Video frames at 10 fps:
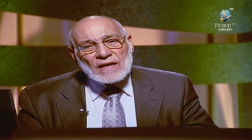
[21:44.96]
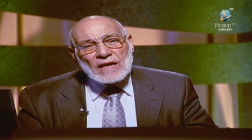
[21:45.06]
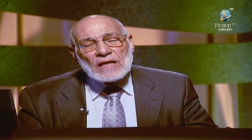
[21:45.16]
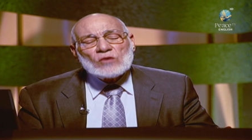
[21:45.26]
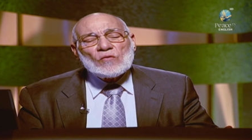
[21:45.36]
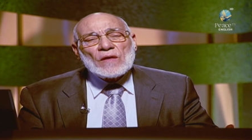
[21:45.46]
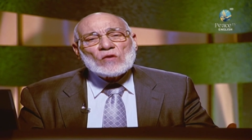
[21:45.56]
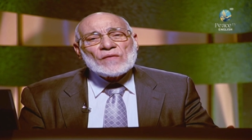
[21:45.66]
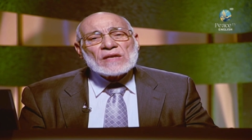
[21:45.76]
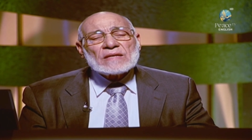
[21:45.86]
into the
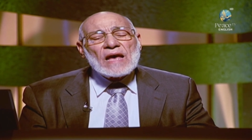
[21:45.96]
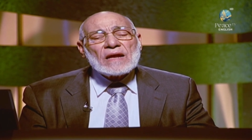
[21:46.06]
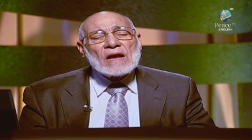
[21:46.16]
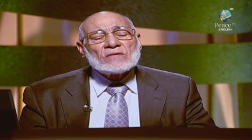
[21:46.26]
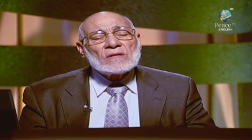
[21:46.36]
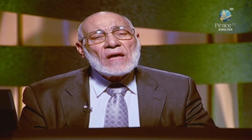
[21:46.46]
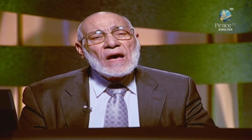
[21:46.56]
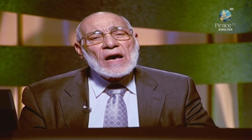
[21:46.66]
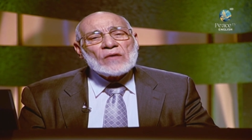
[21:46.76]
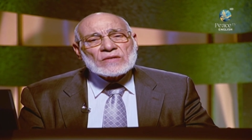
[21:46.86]
universe around
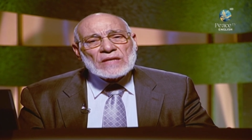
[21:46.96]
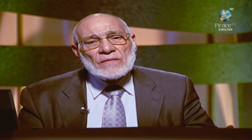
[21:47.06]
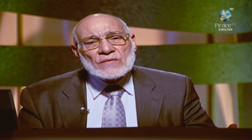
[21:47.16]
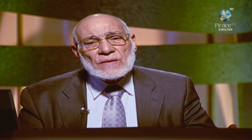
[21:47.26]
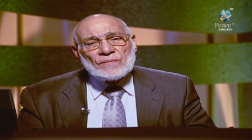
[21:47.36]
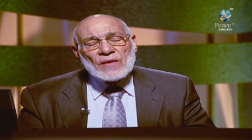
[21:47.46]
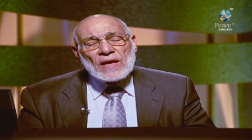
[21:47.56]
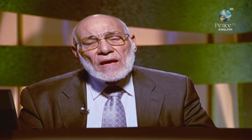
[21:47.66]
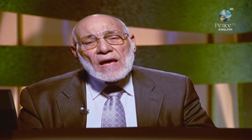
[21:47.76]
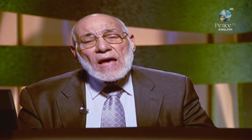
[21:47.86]
ourselves
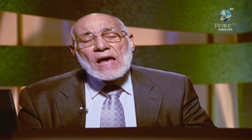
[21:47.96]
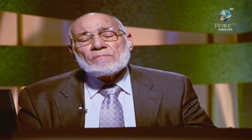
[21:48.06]
and